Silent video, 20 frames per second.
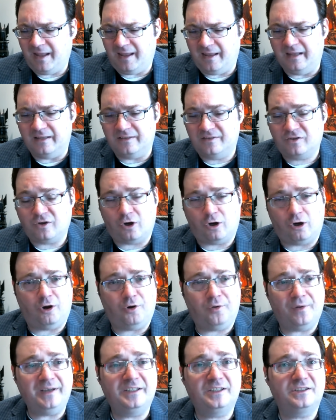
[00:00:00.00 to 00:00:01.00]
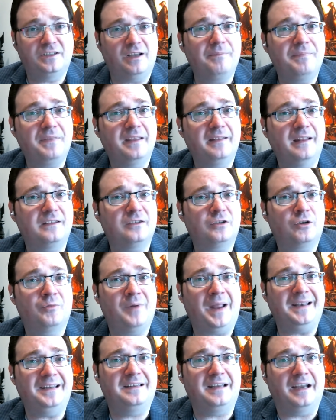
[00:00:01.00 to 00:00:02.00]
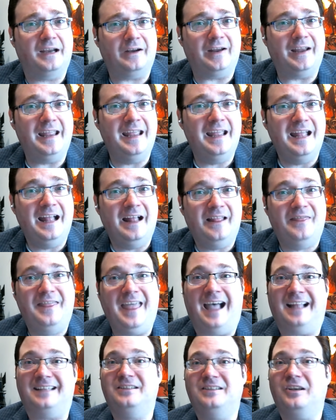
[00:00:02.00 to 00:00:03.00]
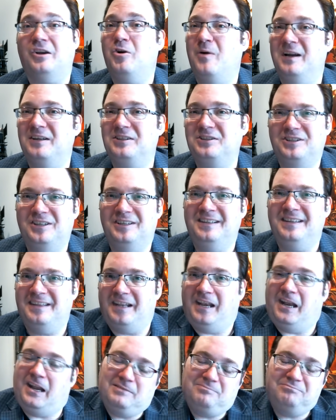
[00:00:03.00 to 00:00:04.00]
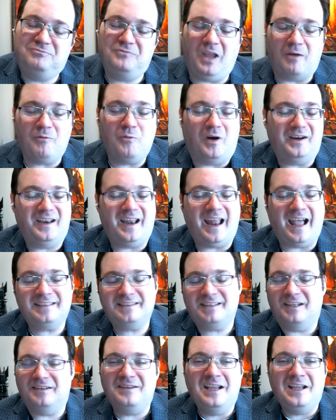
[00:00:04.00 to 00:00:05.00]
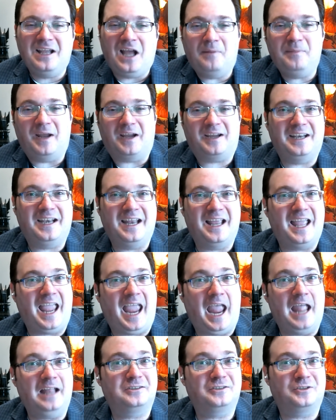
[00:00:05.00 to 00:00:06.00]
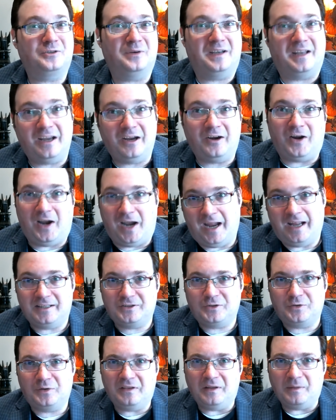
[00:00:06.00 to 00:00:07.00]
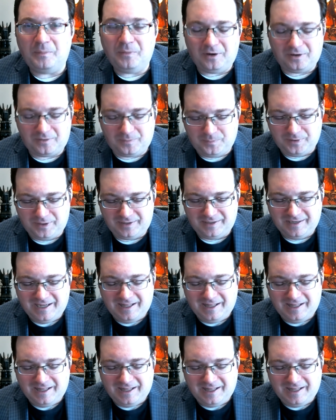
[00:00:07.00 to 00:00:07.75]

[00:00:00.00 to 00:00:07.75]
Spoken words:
Is courage something that's hereditary? That's a question that I wanted to ask, and I'm not going to answer it here. I answer it in the book, but